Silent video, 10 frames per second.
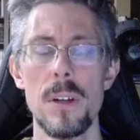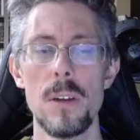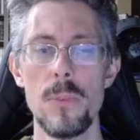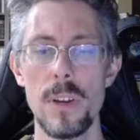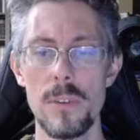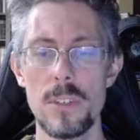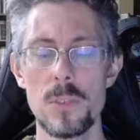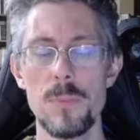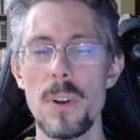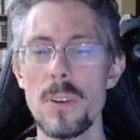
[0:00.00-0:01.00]
rigorous,
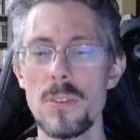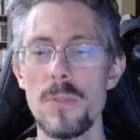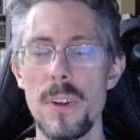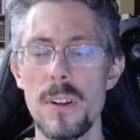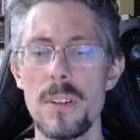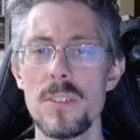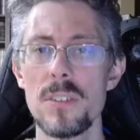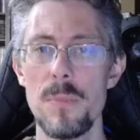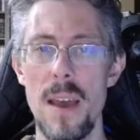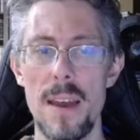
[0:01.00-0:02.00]
but also very
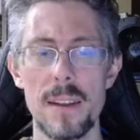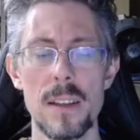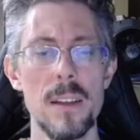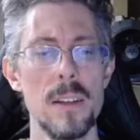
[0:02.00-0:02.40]
systematic.